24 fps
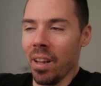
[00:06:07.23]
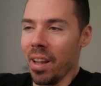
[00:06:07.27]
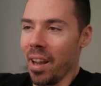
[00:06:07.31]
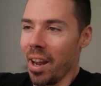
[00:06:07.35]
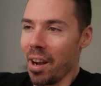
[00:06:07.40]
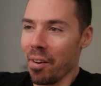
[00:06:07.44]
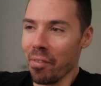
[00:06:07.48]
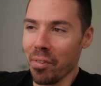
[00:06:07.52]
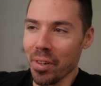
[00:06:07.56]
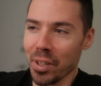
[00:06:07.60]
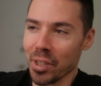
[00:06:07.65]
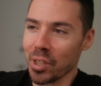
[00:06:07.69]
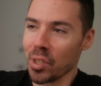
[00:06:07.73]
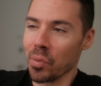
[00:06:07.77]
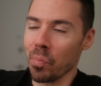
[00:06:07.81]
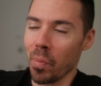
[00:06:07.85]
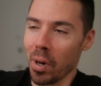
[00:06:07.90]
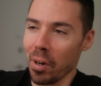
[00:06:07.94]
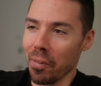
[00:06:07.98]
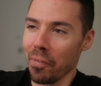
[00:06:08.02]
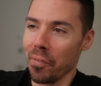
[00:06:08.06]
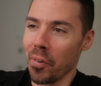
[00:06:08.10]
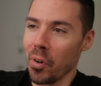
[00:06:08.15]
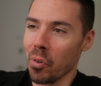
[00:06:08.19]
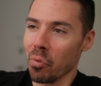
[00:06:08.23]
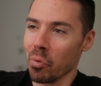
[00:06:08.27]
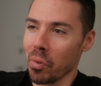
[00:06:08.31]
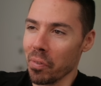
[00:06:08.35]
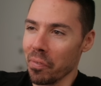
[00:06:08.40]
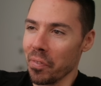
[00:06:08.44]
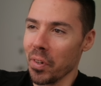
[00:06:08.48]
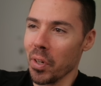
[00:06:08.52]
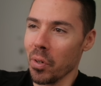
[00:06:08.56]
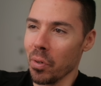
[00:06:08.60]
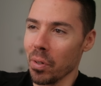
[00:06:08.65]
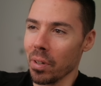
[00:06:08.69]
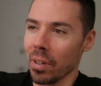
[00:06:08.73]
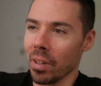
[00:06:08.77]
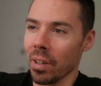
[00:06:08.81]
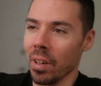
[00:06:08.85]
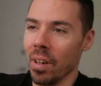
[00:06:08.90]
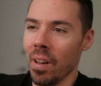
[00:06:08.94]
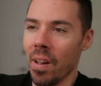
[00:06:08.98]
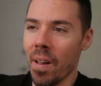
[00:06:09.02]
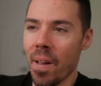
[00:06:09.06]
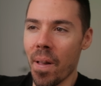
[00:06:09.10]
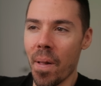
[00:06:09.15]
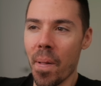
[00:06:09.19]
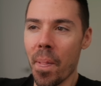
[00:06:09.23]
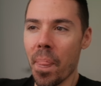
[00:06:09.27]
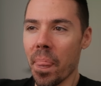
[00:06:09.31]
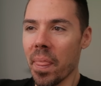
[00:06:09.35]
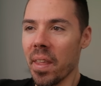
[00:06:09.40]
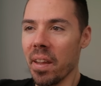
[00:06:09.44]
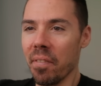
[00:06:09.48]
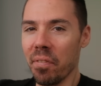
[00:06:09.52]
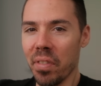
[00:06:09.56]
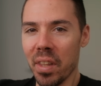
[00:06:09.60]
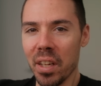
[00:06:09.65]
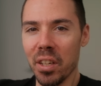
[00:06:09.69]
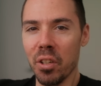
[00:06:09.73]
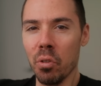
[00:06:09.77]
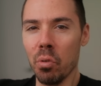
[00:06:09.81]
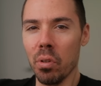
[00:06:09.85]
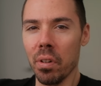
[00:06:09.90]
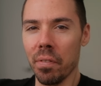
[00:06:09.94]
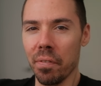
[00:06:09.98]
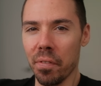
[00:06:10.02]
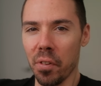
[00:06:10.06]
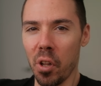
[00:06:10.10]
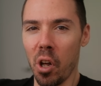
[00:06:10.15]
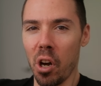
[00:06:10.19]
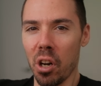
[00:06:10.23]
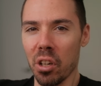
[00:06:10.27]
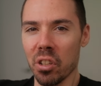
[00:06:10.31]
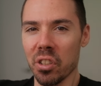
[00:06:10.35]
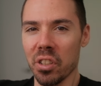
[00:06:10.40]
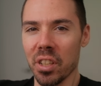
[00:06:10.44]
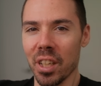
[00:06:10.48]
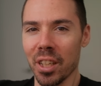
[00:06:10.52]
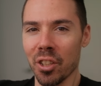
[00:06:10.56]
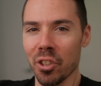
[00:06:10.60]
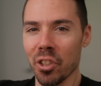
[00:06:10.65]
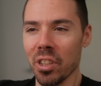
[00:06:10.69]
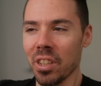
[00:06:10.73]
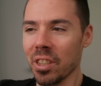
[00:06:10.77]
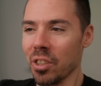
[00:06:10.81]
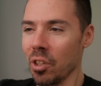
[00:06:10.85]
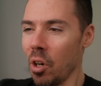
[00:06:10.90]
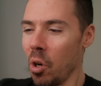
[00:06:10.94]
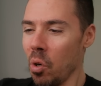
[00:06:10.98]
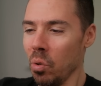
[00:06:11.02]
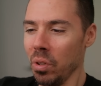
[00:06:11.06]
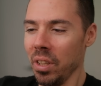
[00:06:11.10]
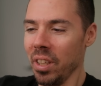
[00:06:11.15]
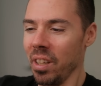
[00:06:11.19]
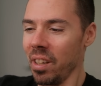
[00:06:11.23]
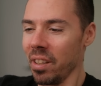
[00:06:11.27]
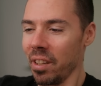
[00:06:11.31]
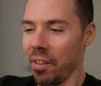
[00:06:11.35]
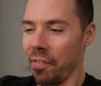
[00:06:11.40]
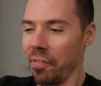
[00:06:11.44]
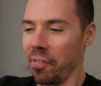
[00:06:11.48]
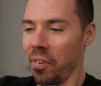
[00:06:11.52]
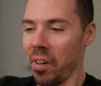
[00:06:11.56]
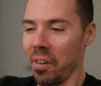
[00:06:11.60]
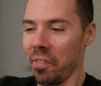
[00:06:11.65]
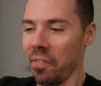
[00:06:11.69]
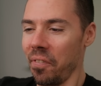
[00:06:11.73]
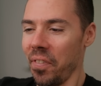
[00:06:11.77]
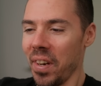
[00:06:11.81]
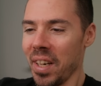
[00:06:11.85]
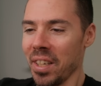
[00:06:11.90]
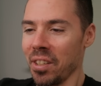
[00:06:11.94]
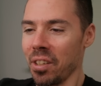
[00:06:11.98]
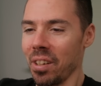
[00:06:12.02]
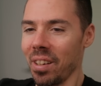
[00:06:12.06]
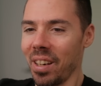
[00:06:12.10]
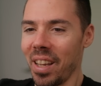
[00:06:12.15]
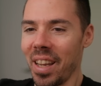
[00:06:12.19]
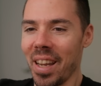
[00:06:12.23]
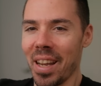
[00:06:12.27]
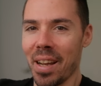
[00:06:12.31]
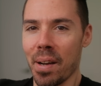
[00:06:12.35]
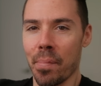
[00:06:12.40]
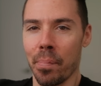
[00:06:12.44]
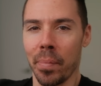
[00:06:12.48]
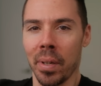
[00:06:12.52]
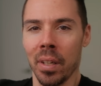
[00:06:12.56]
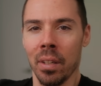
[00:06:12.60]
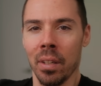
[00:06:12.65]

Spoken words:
Every smartphone reviewer, if they do a vlog section, it's only on the front-facing cam.